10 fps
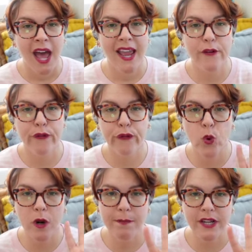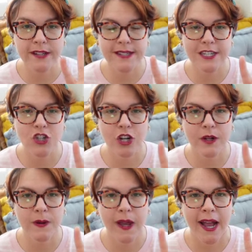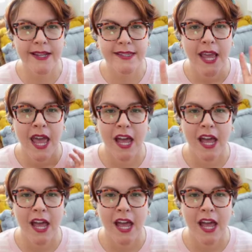I have 4 books to show you guys.